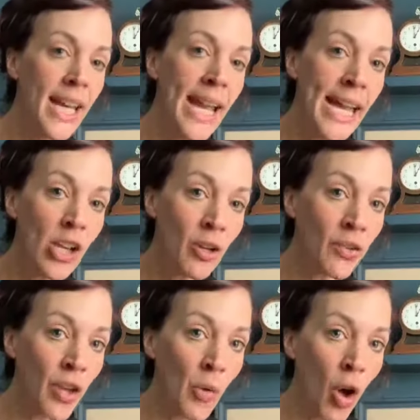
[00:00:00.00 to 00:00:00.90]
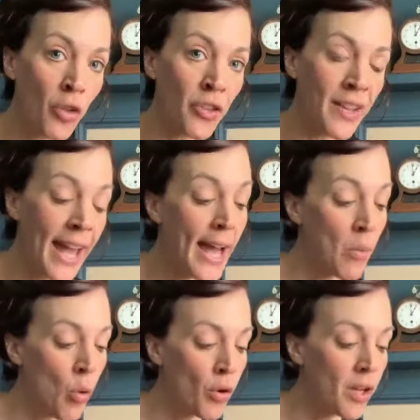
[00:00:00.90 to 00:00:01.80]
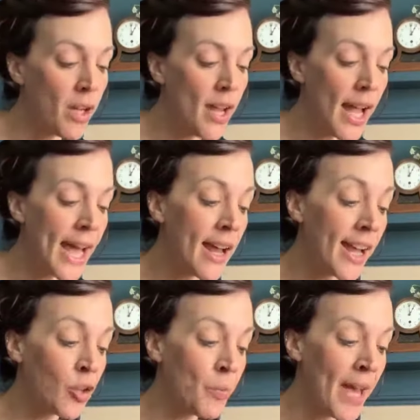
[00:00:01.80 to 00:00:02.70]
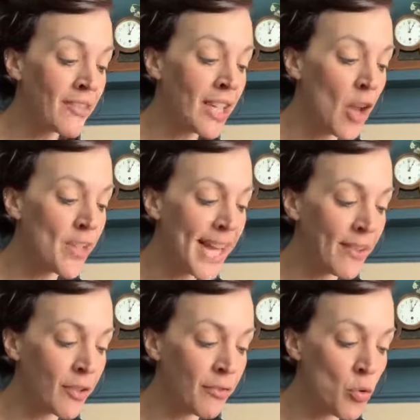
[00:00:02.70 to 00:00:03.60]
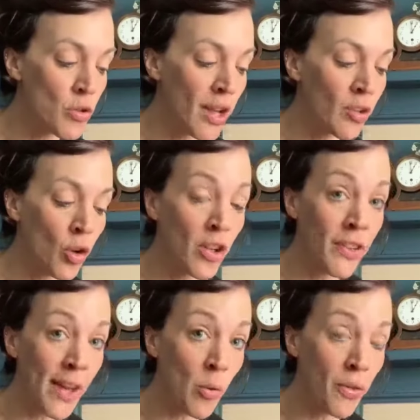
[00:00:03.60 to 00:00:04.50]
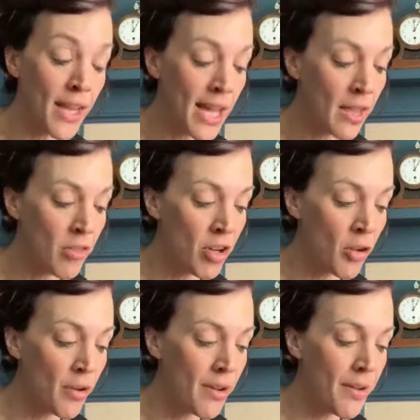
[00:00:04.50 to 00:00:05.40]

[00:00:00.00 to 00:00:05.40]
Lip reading: "He looks so hot and careworn, and I expect he only gets a fortnight's holiday all the year through.